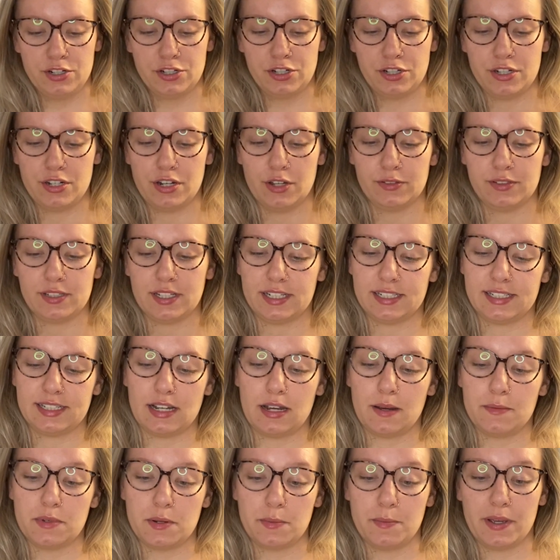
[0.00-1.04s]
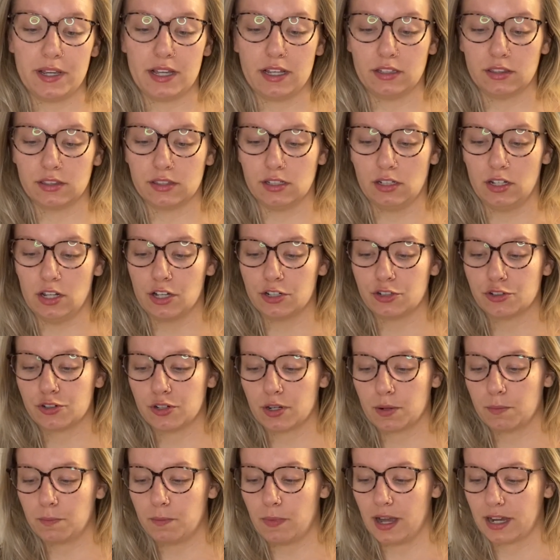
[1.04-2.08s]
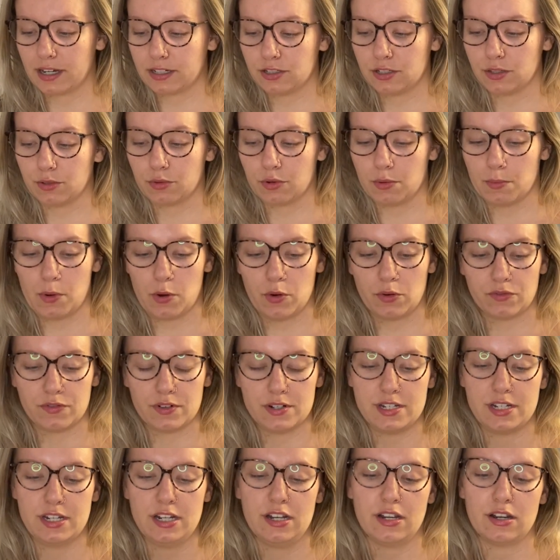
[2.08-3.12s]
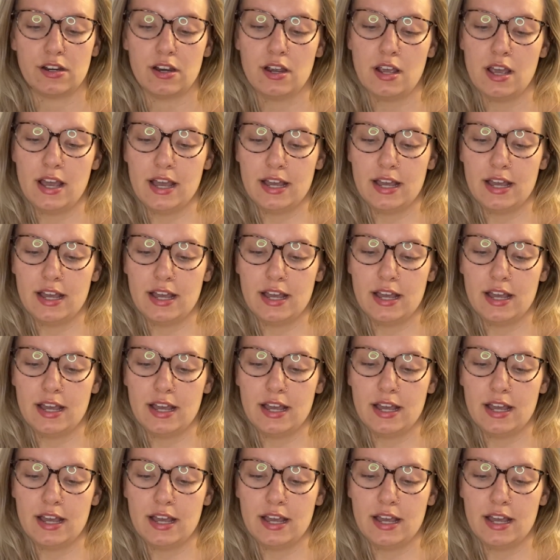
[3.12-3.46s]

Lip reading: she knows that it's time to make the long trip back to the remote frontier